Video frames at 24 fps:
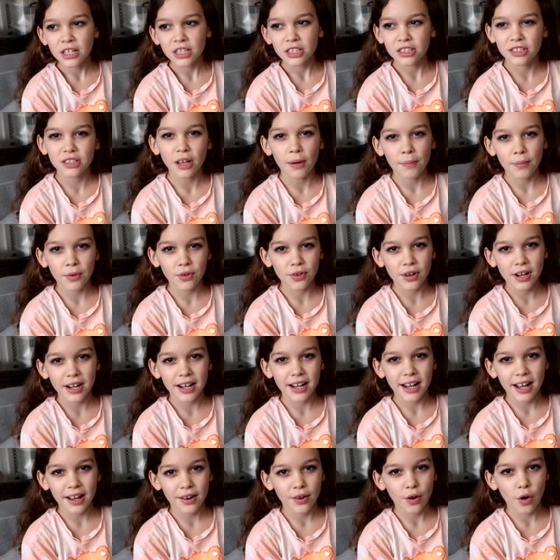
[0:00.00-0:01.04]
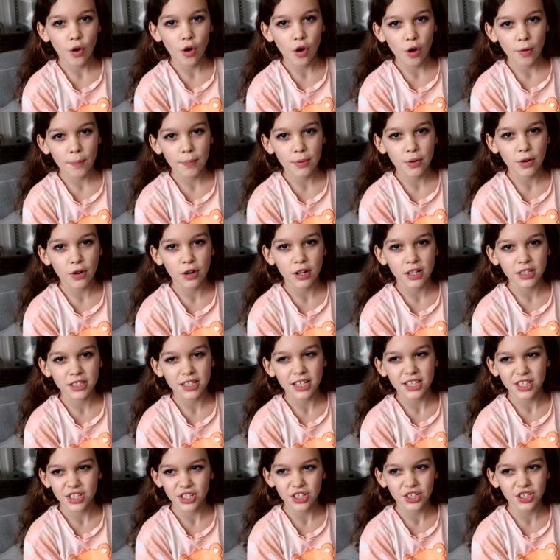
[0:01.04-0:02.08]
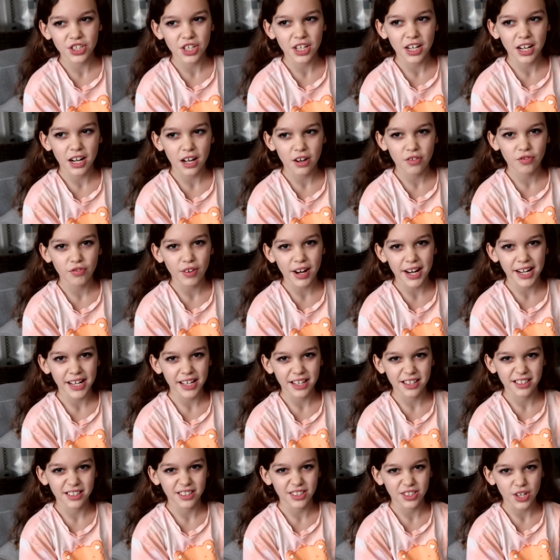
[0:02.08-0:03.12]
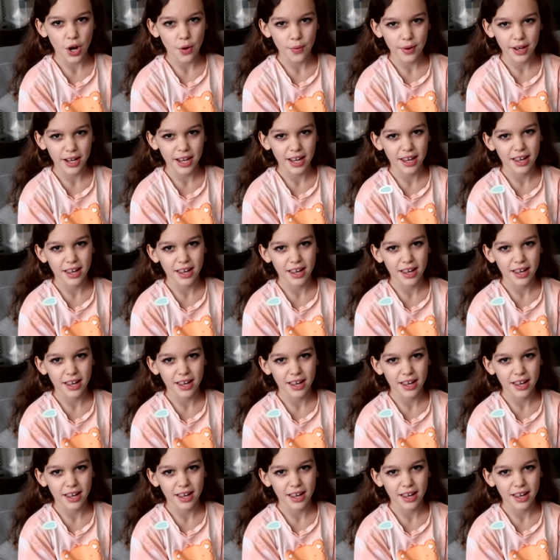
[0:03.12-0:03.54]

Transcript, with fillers: summery and hot because it's usually like raining and snowing